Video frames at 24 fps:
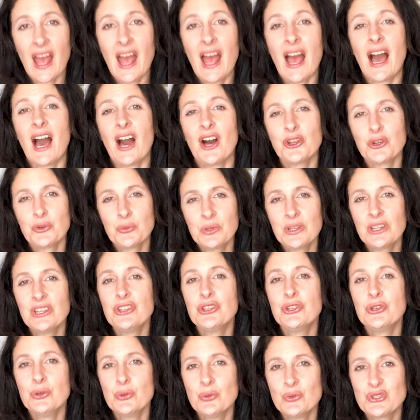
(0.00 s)
how to really
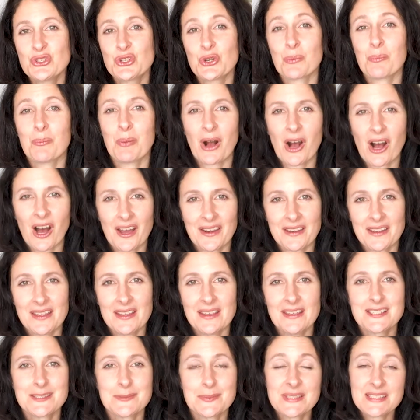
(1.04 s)
use your body,
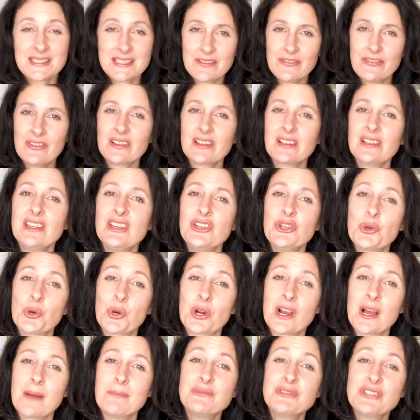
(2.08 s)
specifically your
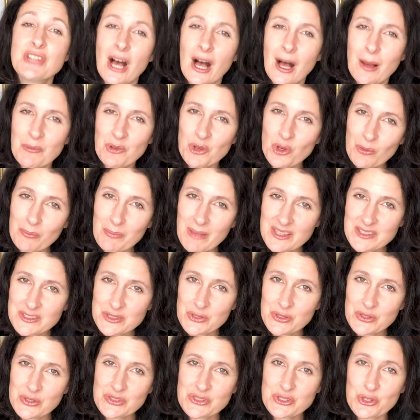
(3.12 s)
abdominal
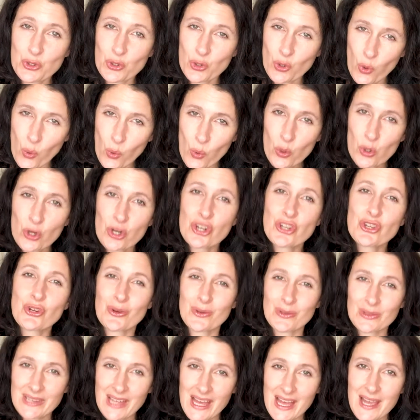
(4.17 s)
muscles, your core, your
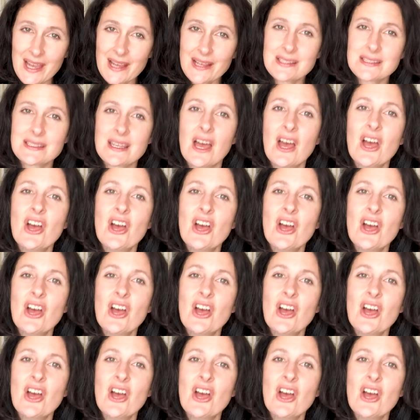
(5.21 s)
legs,